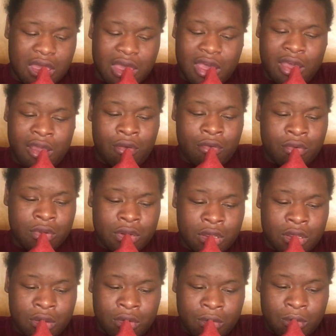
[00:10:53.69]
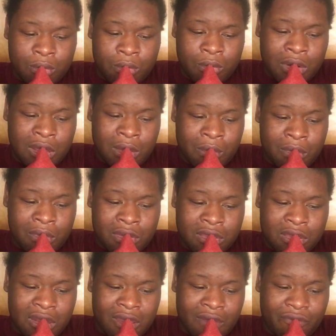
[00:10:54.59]
I don't know when I
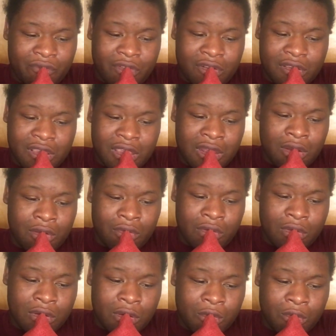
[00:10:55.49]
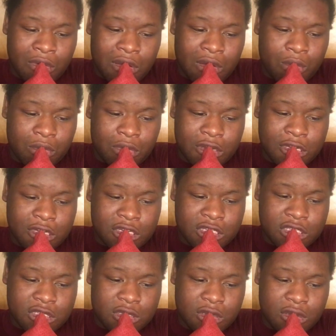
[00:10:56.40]
was like fourteen. I don't even know where I
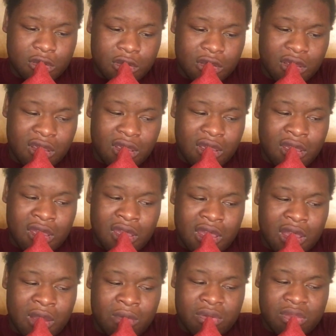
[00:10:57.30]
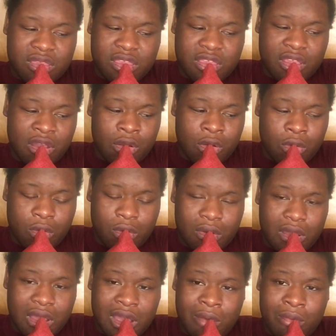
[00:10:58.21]
was. I was so
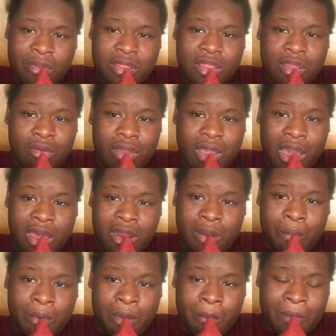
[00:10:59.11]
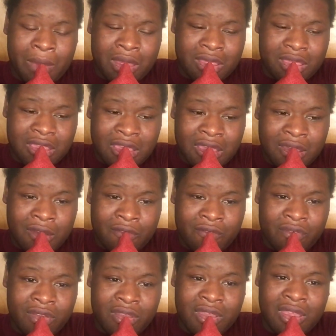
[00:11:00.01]
I was so caught up on
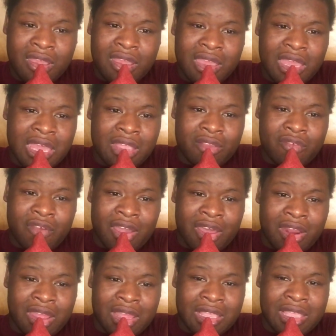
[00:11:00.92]
myself and trying to